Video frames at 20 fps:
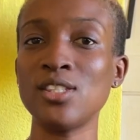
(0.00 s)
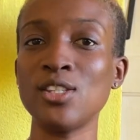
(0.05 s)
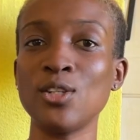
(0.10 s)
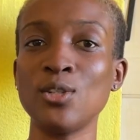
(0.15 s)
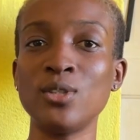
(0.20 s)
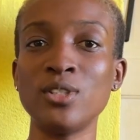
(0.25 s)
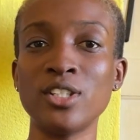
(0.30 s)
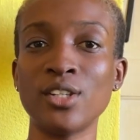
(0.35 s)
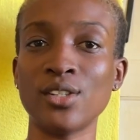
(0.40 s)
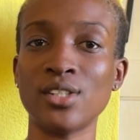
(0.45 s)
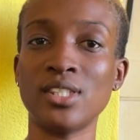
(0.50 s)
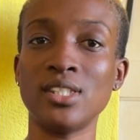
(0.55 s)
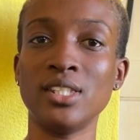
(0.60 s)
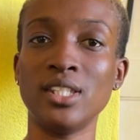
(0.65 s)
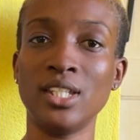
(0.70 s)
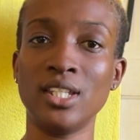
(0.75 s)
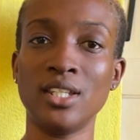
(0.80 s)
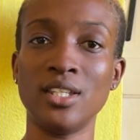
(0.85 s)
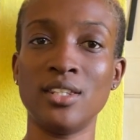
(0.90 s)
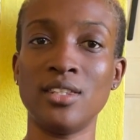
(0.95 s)
You'll just
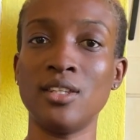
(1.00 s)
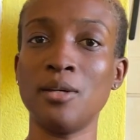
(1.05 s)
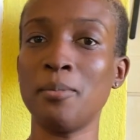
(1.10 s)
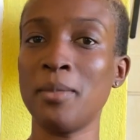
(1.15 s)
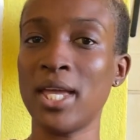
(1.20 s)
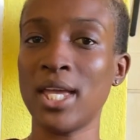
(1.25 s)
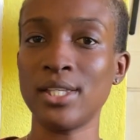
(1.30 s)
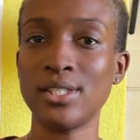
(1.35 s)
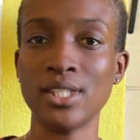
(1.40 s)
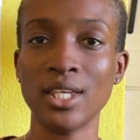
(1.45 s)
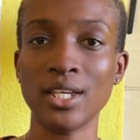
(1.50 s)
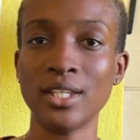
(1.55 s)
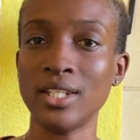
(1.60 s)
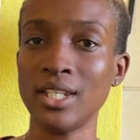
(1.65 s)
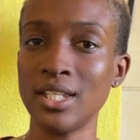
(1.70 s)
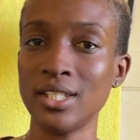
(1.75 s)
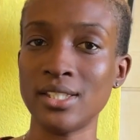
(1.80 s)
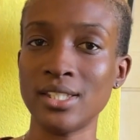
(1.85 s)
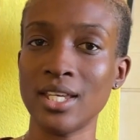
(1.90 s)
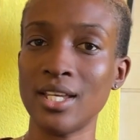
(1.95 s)
need the basic
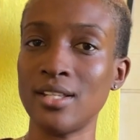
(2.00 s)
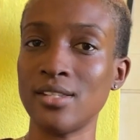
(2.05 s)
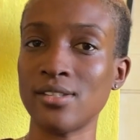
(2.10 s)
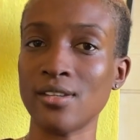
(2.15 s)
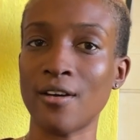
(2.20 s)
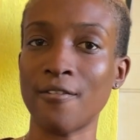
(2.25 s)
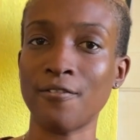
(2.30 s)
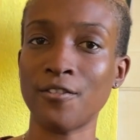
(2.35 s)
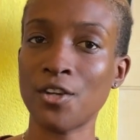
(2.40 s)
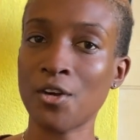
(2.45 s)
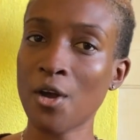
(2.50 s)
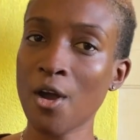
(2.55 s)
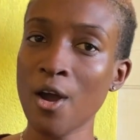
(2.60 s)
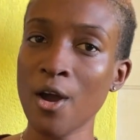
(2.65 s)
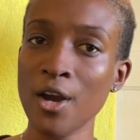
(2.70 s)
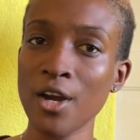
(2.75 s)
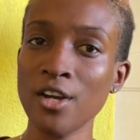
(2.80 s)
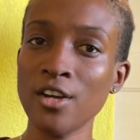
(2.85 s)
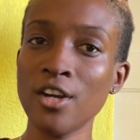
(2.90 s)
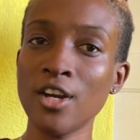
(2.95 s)
details of the
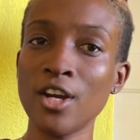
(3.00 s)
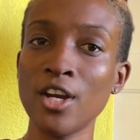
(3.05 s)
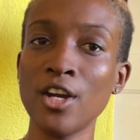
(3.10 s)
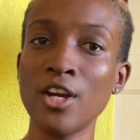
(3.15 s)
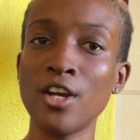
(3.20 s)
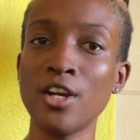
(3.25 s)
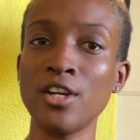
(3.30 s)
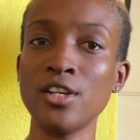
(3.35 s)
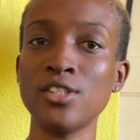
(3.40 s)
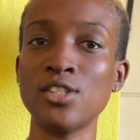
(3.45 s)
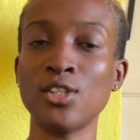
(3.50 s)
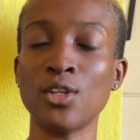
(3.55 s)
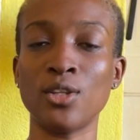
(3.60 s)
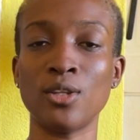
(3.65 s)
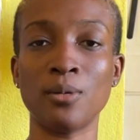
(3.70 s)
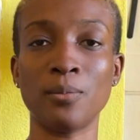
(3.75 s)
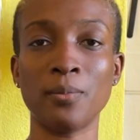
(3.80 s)
order, so the